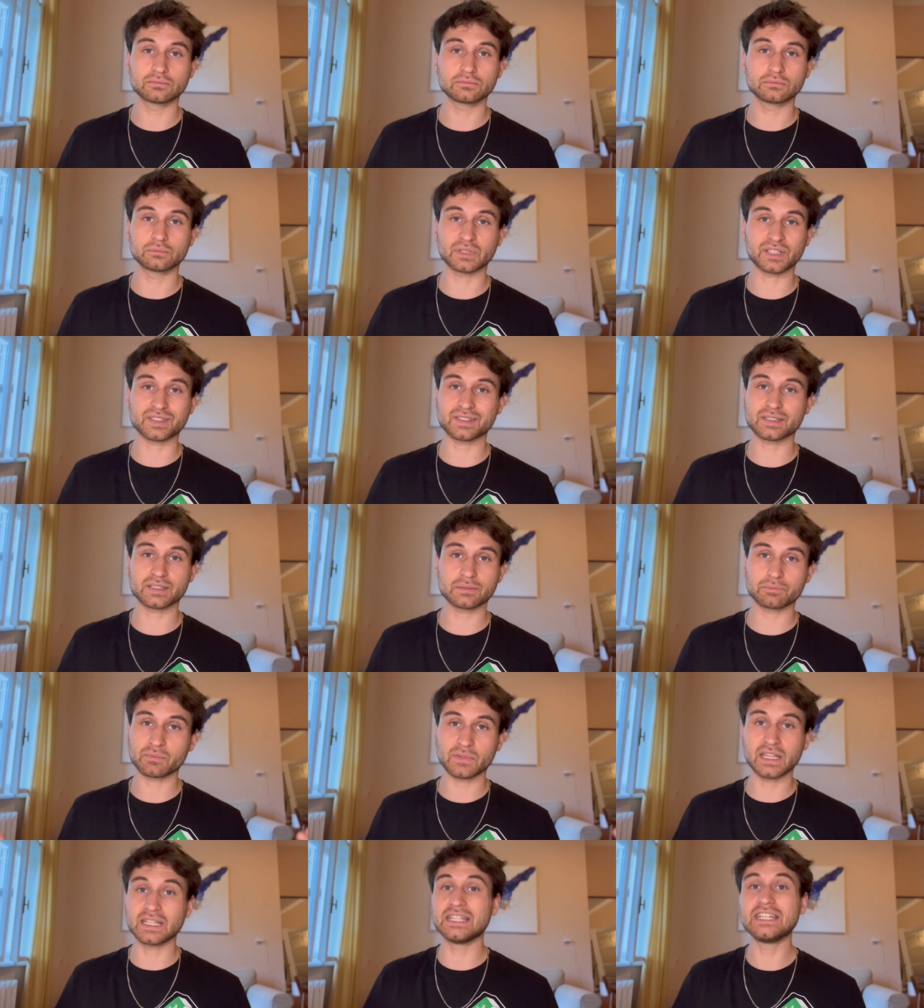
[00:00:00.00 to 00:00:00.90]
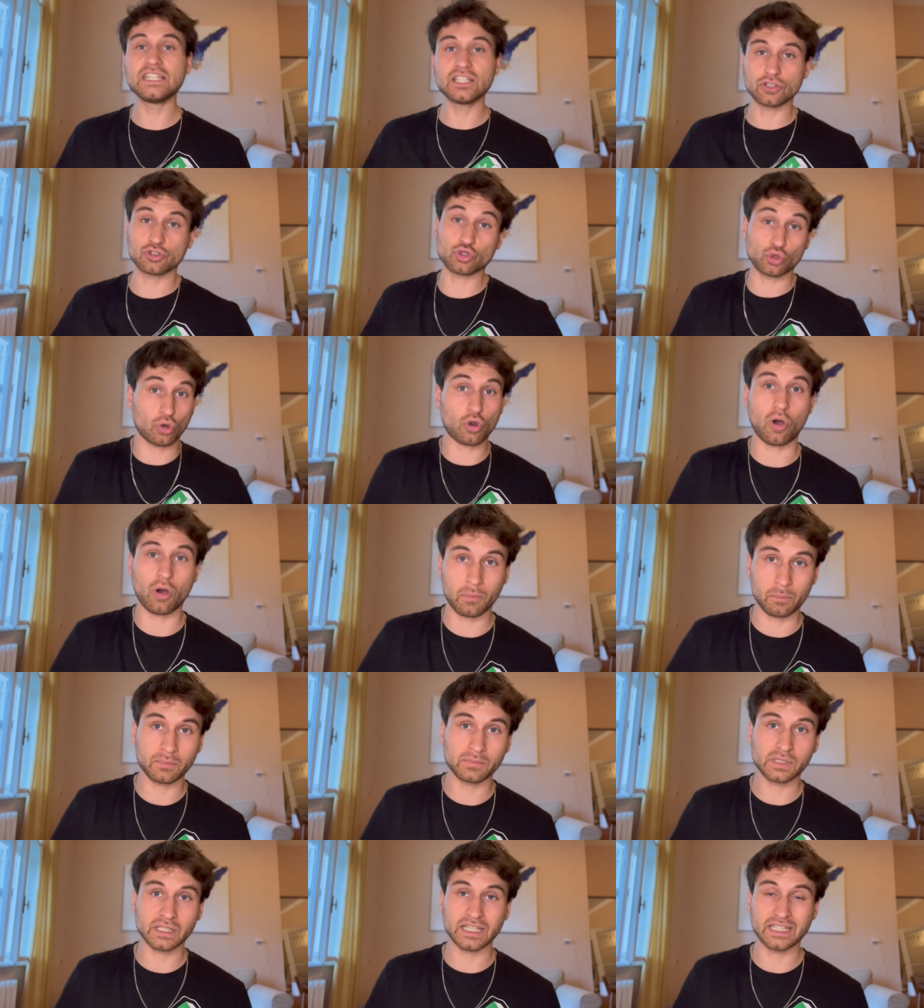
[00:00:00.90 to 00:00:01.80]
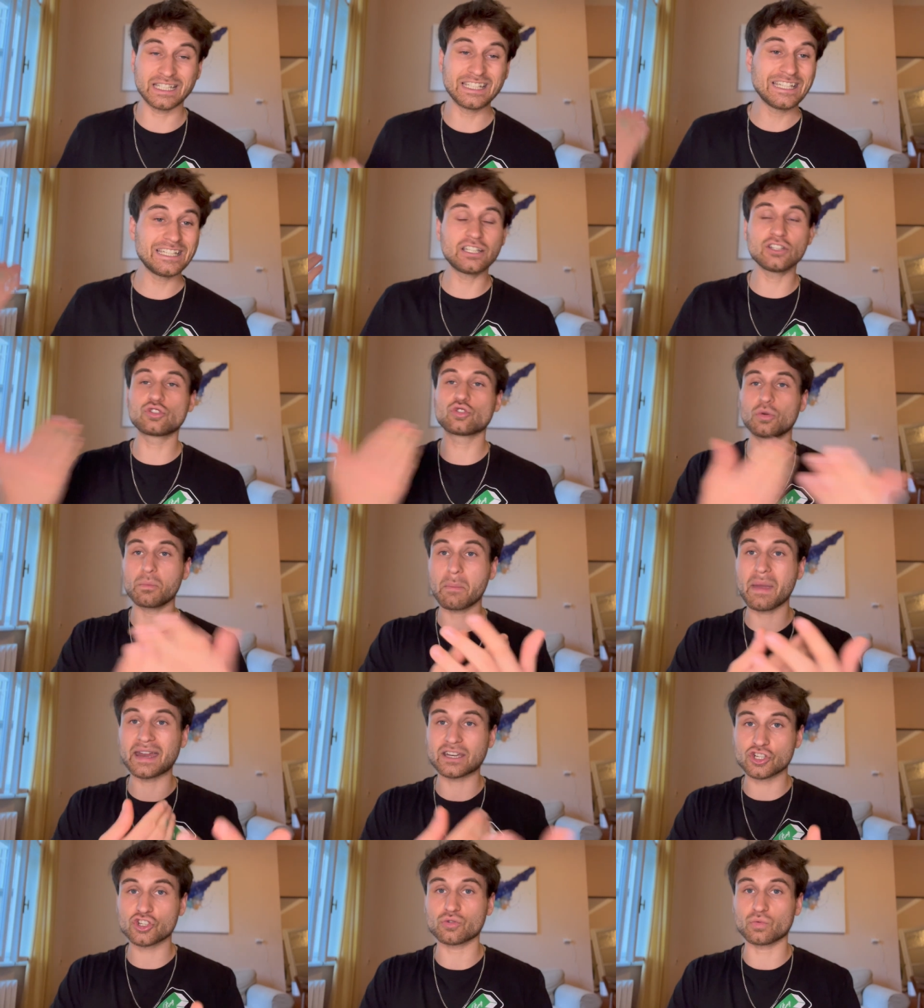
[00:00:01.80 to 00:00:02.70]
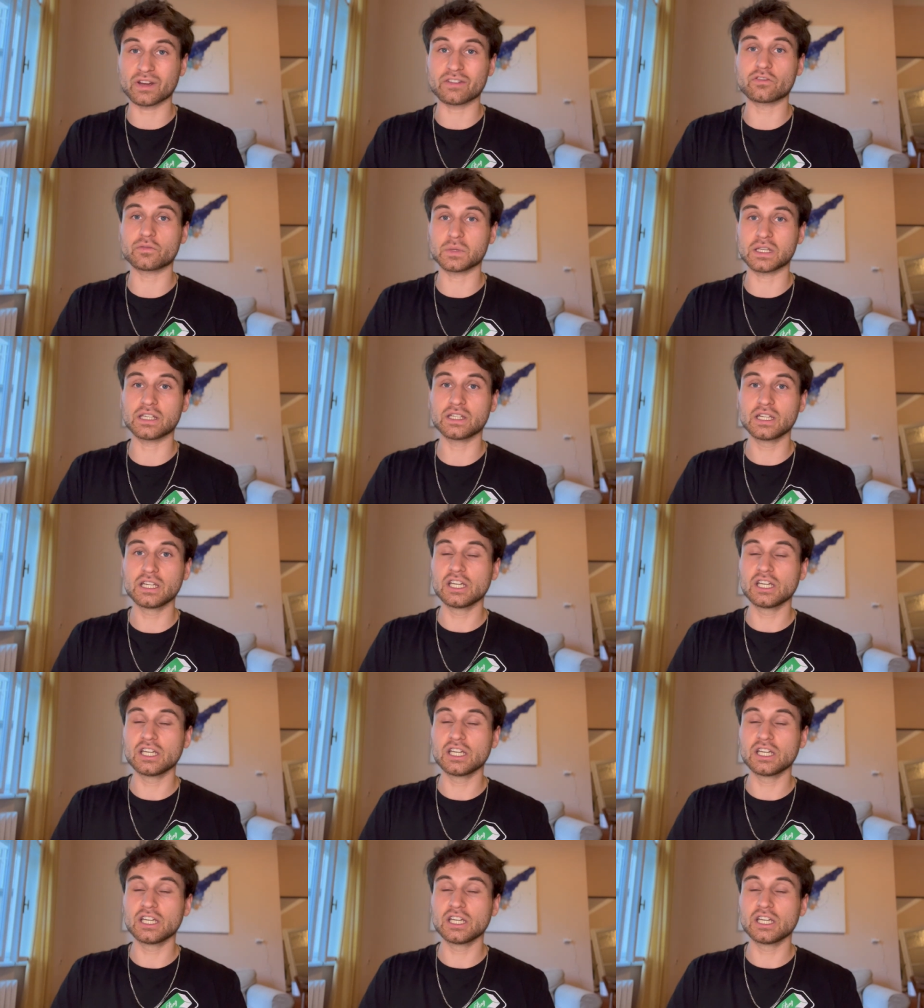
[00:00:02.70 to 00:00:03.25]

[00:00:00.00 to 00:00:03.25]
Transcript: because it needed to come. It needed to match with me.